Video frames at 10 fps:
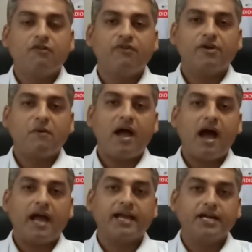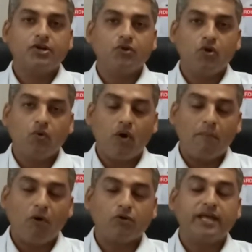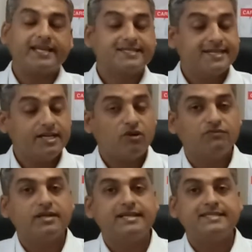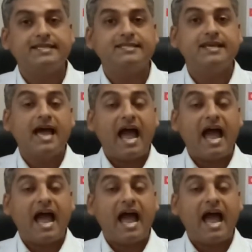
whereby I get to know about the extent of the disease